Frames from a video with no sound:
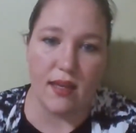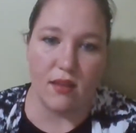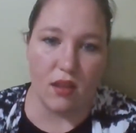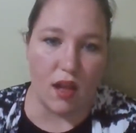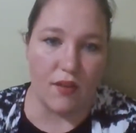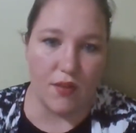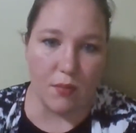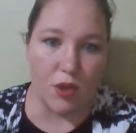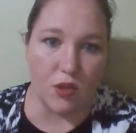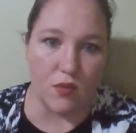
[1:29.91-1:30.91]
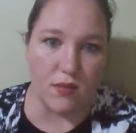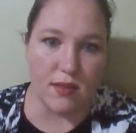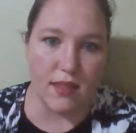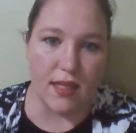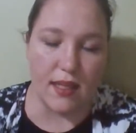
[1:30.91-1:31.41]
A lot of them are
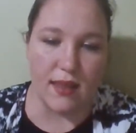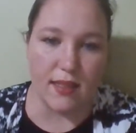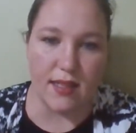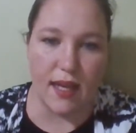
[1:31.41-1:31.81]
used in the